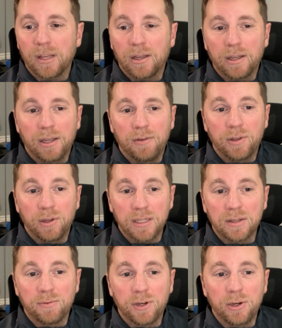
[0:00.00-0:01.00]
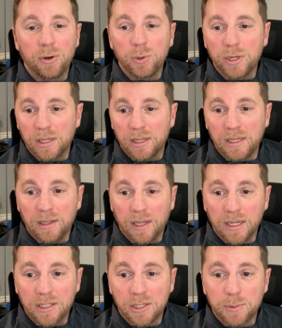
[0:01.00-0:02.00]
If you like the video, you can like
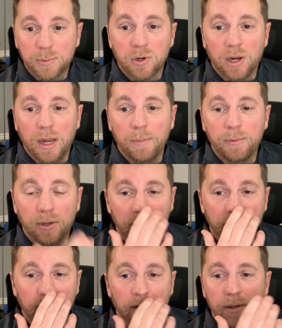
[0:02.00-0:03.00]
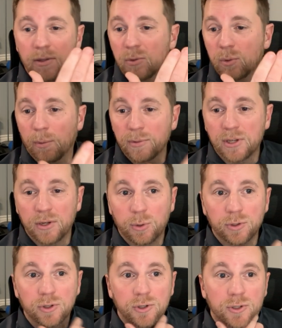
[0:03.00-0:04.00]
and subscribe, tell your friends. We're almost at
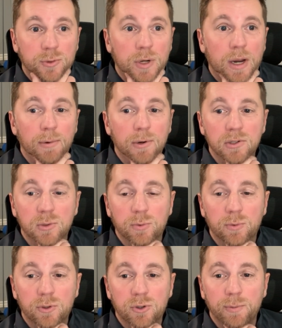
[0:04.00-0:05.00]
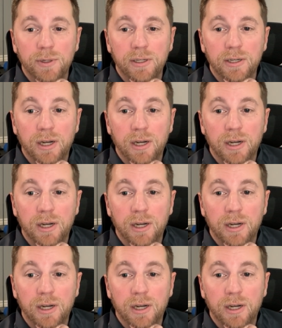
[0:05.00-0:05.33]
200 subscribers, which would be a